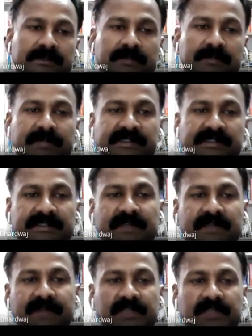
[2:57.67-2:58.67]
The basic
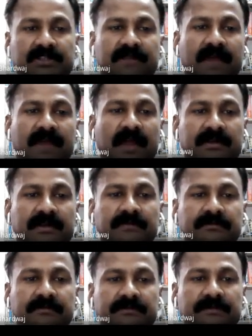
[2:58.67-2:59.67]
definition of
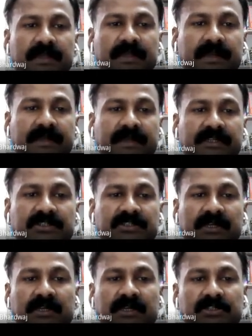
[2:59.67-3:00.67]
atom, then electric
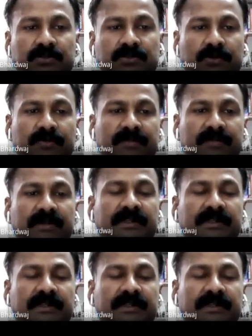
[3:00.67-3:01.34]
charge. What do you mean by the